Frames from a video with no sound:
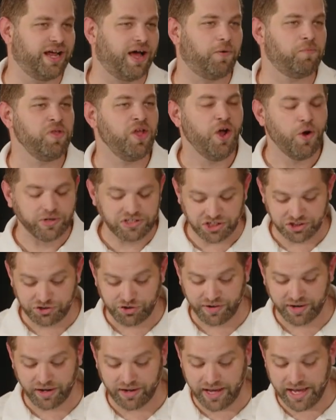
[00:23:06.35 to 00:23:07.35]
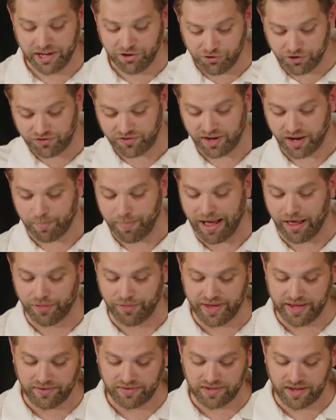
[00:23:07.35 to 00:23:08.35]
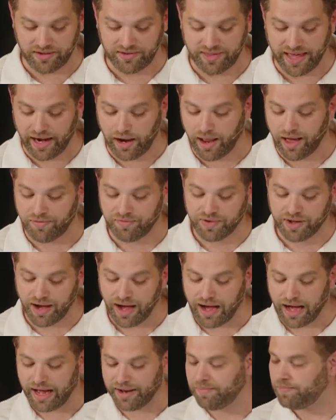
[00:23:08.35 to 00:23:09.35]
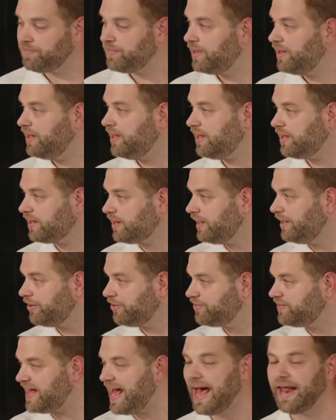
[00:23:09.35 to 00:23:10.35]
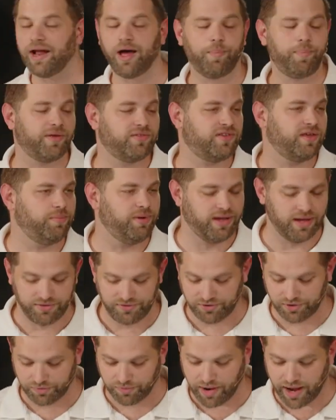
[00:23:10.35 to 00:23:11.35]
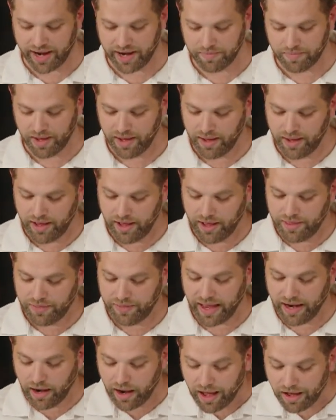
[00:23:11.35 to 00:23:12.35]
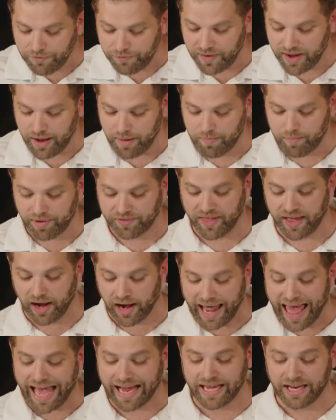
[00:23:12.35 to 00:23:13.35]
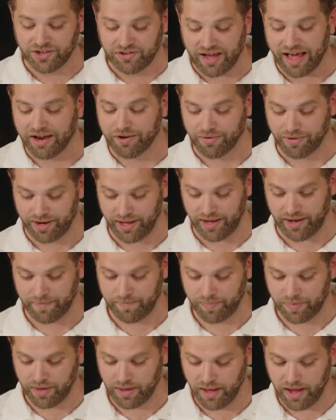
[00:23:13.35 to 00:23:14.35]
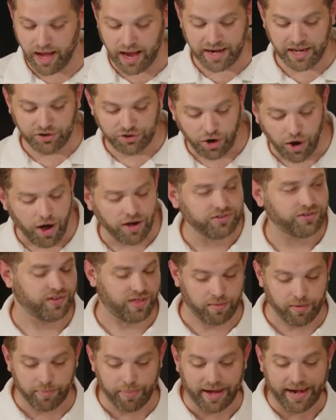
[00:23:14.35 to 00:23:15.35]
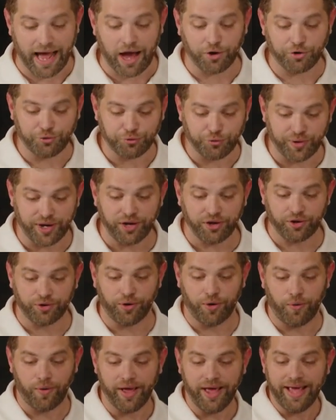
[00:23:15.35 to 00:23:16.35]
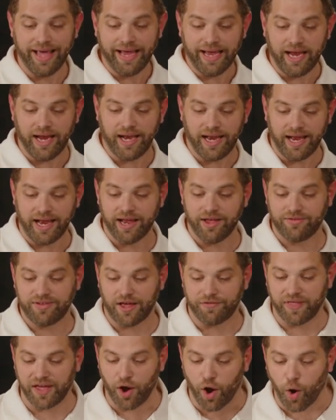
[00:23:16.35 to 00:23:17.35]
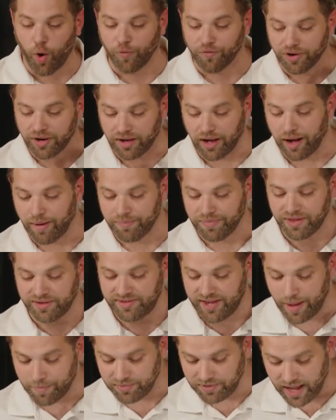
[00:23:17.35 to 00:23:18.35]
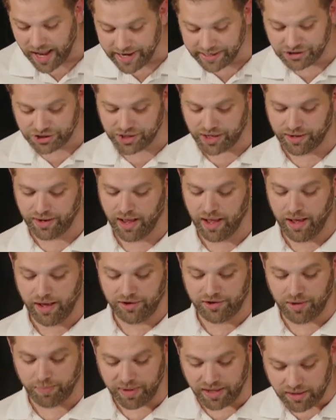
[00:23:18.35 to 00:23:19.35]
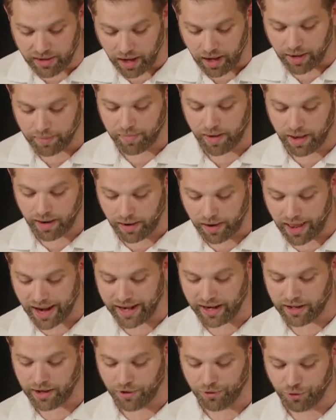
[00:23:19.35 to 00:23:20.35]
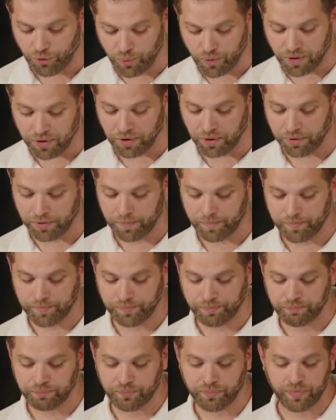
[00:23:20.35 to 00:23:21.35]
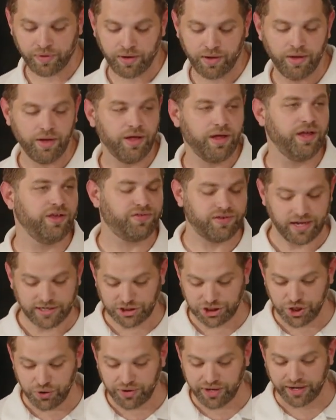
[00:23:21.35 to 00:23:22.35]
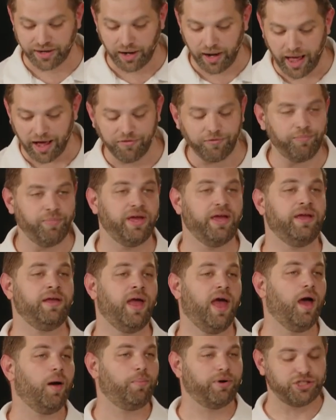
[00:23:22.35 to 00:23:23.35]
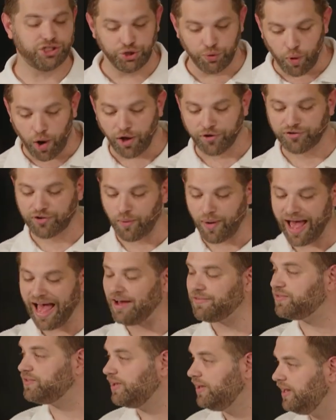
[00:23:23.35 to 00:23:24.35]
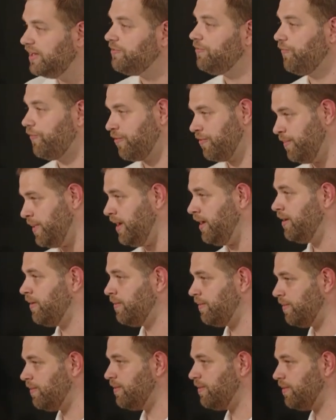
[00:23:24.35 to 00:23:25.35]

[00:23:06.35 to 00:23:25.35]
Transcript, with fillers: Now, what's interesting about this is they love God. He clears that up as he begins to write. They love him, but they lack integrity. And he talks to them about how critical it is that they overcome the temptation to become like the world. He says, You can love me, but you also have to live for me.